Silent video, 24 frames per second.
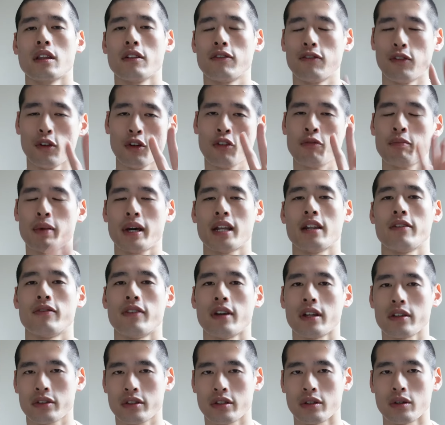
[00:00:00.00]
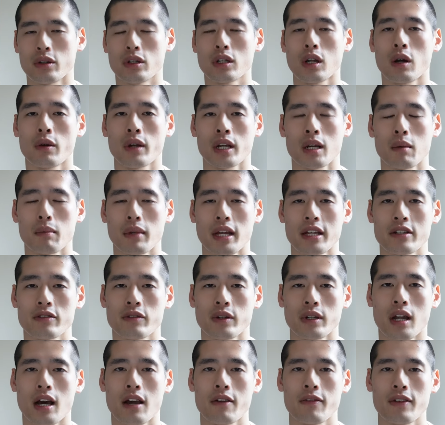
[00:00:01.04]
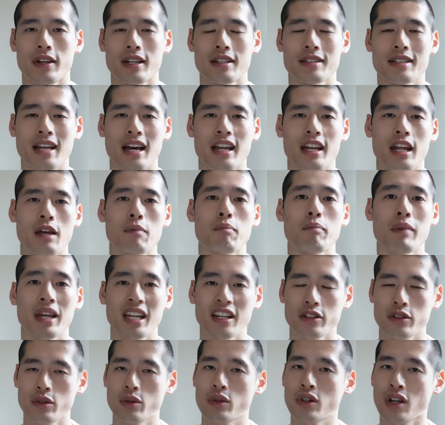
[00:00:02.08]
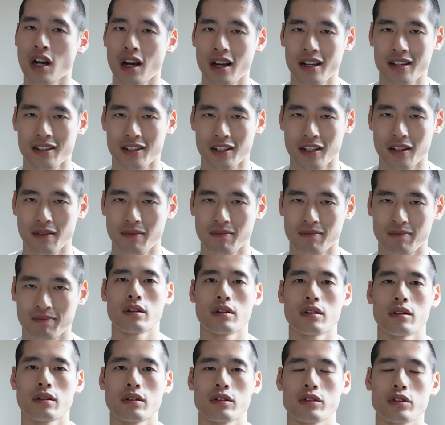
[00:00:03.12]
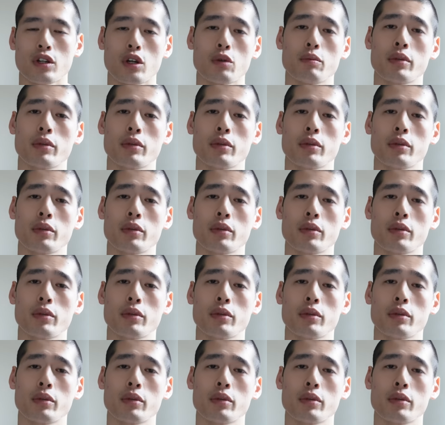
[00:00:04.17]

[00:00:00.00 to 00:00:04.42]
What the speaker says: The fourth benefit to glowing up later in life is that it makes you kinder. So